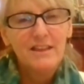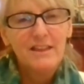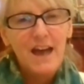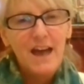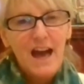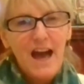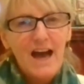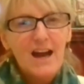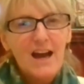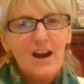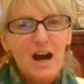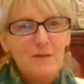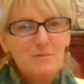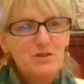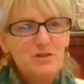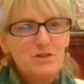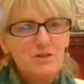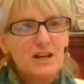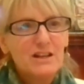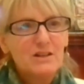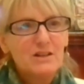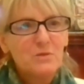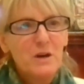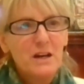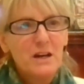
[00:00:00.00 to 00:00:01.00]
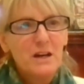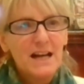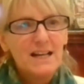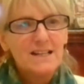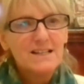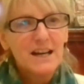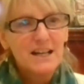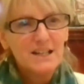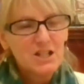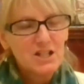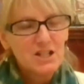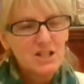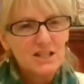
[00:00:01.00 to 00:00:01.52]
that object when I
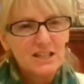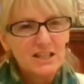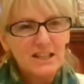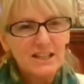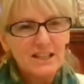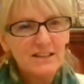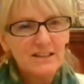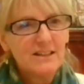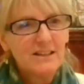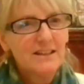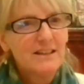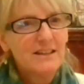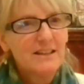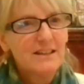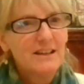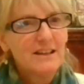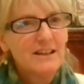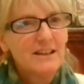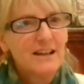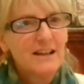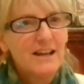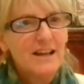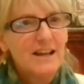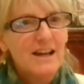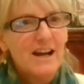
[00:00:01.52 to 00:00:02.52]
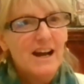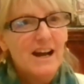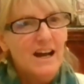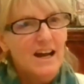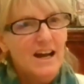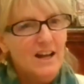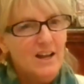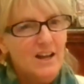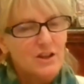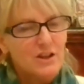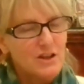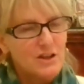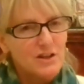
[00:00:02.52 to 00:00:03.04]
touched
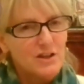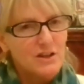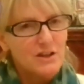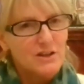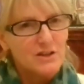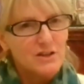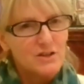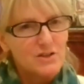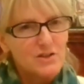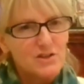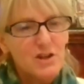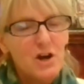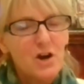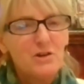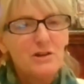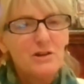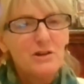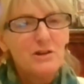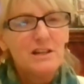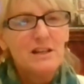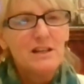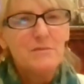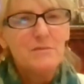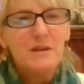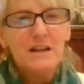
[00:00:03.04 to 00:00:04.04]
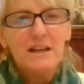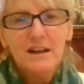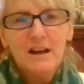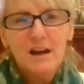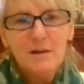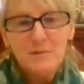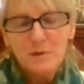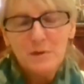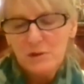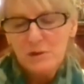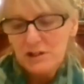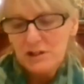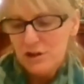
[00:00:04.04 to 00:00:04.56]
it. There's no limit.
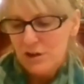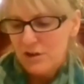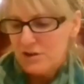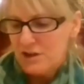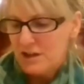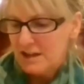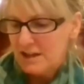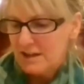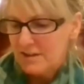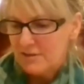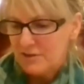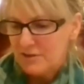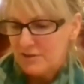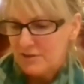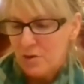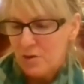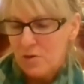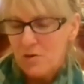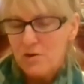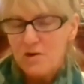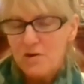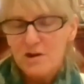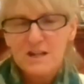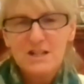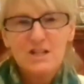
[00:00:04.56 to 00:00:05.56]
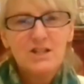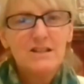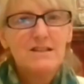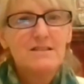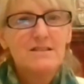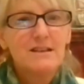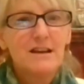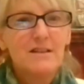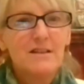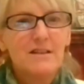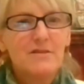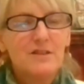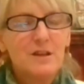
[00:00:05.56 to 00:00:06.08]
I mean, when you think of the
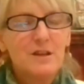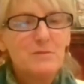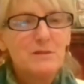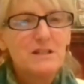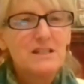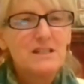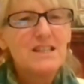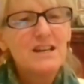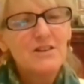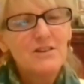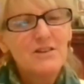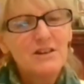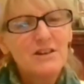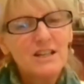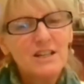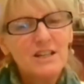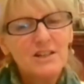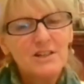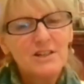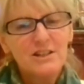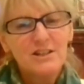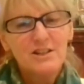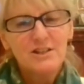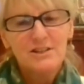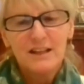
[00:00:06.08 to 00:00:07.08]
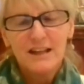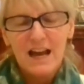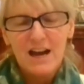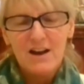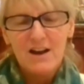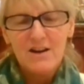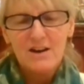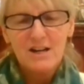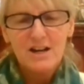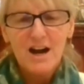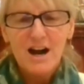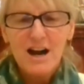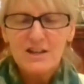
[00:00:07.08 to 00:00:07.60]
origins of the material and
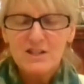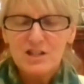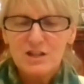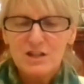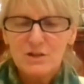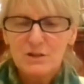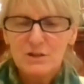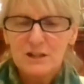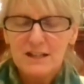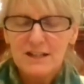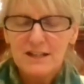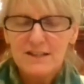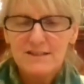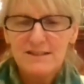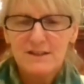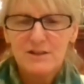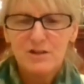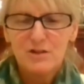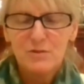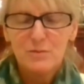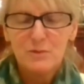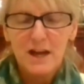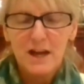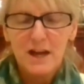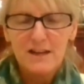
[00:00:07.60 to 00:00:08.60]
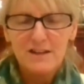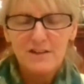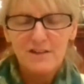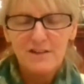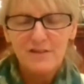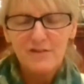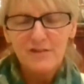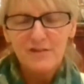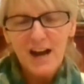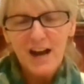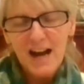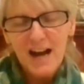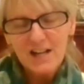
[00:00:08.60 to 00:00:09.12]
how it got to us and who
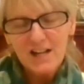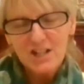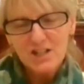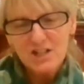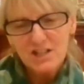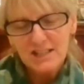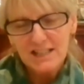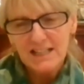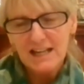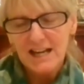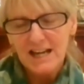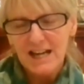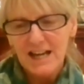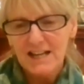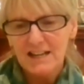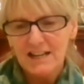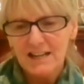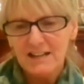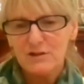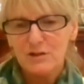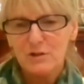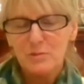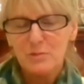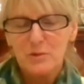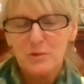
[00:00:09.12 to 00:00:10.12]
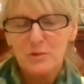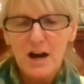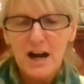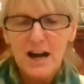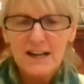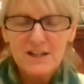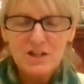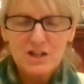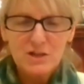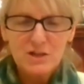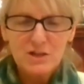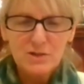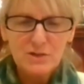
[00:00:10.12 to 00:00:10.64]
manufactured it and who
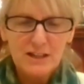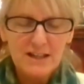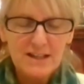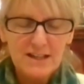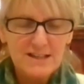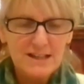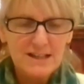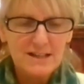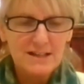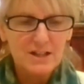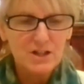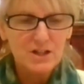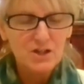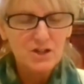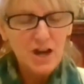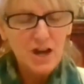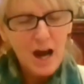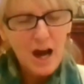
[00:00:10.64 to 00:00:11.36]
brought it to us and the